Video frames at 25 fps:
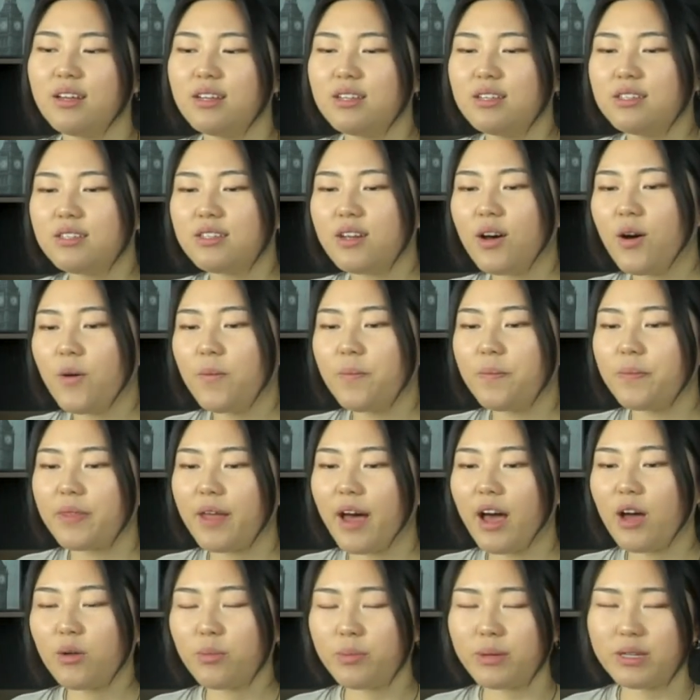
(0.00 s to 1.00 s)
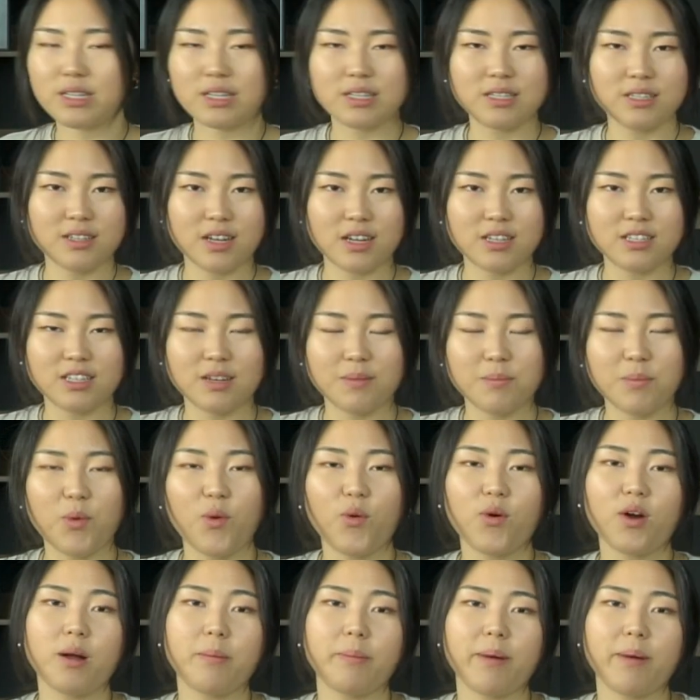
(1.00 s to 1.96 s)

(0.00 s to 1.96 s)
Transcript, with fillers: So I will be discussing more